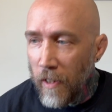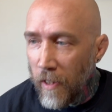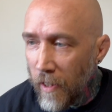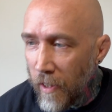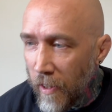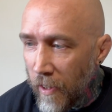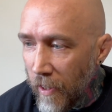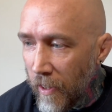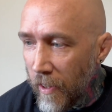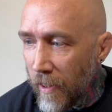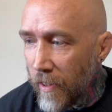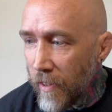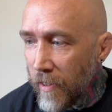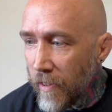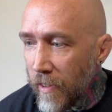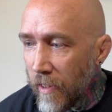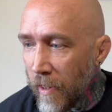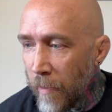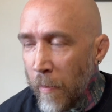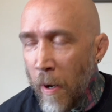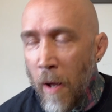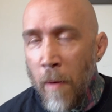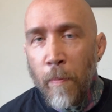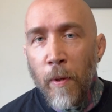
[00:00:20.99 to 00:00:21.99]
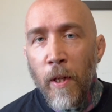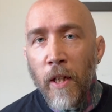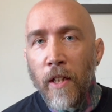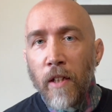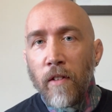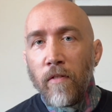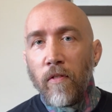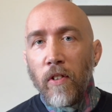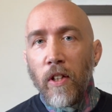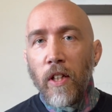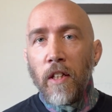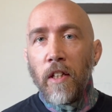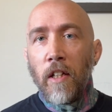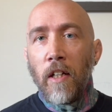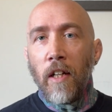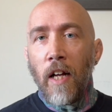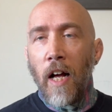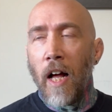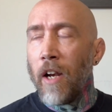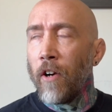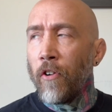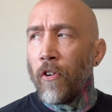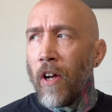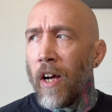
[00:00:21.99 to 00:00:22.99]
That might be convenient.
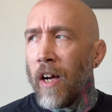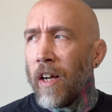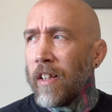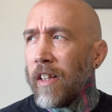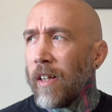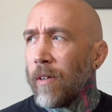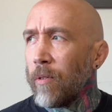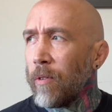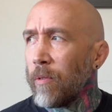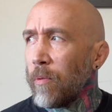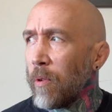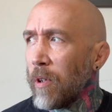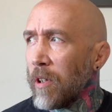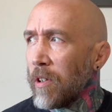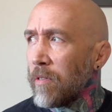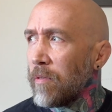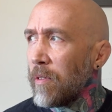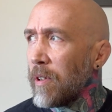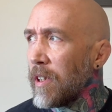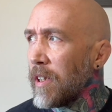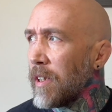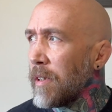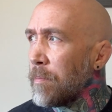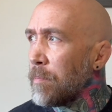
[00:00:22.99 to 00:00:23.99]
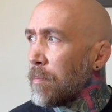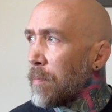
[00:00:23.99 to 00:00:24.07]
I don't know how that would work really,